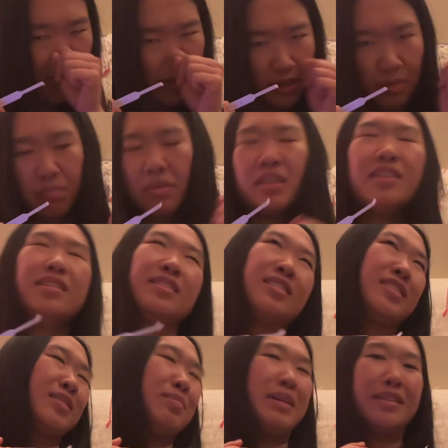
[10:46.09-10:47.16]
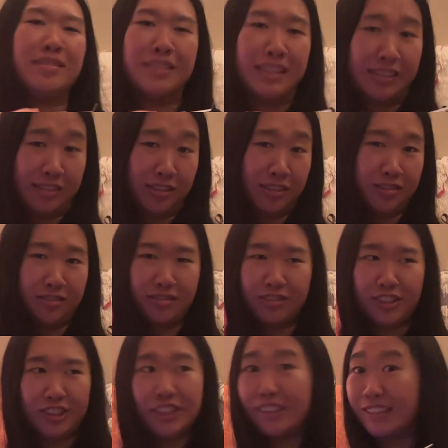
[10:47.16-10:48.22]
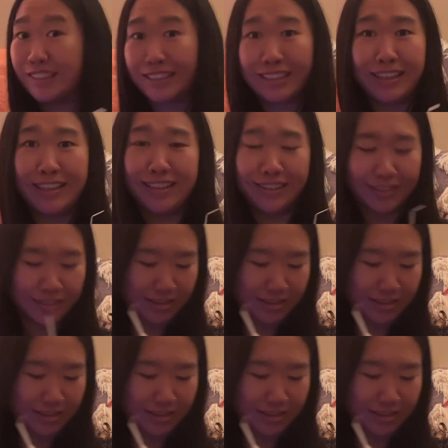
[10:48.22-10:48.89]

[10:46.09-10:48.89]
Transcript: To me, it smells like ginseng,